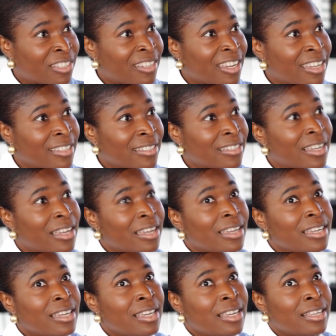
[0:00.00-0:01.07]
Exchange
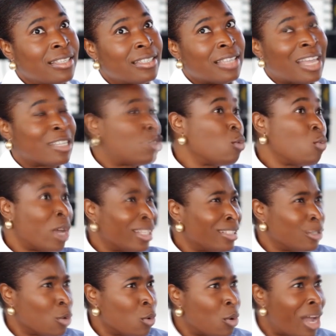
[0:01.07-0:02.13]
is, as you well
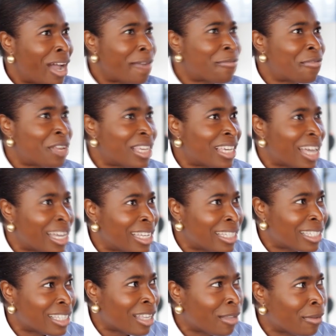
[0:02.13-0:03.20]
know, Africa
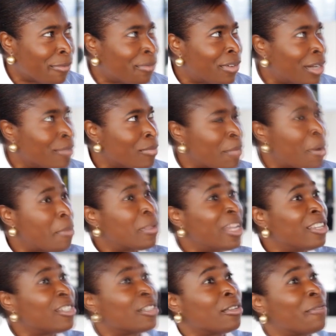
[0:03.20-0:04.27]
itself, the
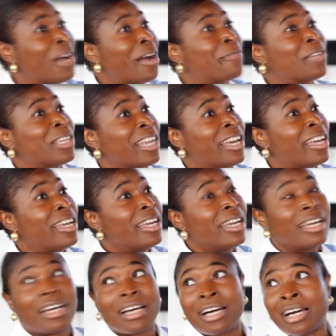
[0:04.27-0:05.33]
population of Africa
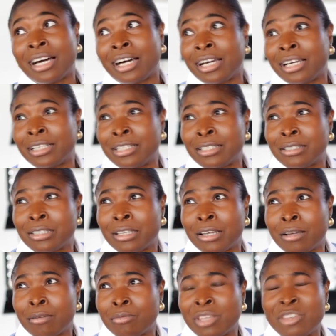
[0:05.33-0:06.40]

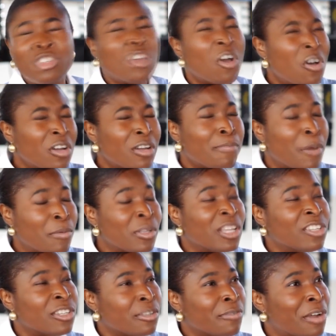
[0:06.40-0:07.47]
the young
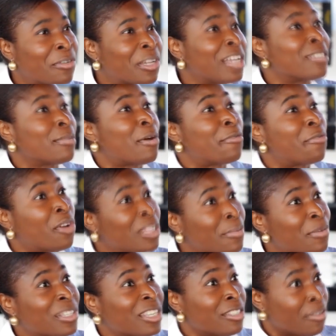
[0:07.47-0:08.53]
population of Africa is about
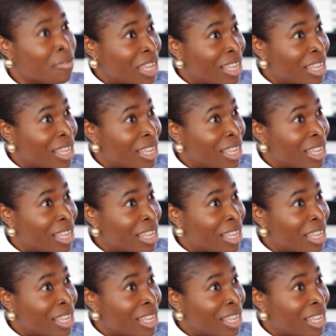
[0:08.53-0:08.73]
40%